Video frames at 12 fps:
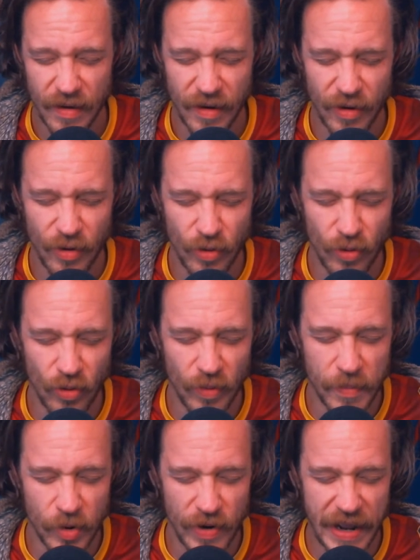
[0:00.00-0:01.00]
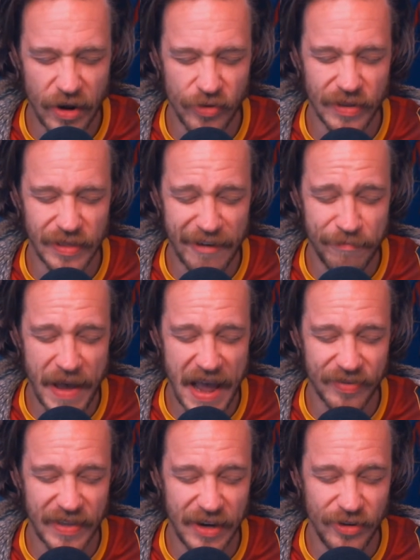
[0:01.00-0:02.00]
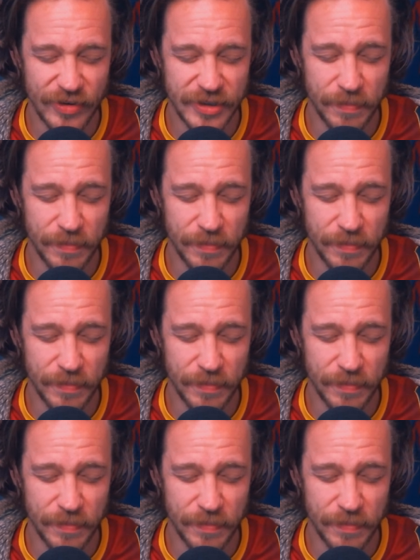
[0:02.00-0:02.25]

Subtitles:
Moreno, the left back that used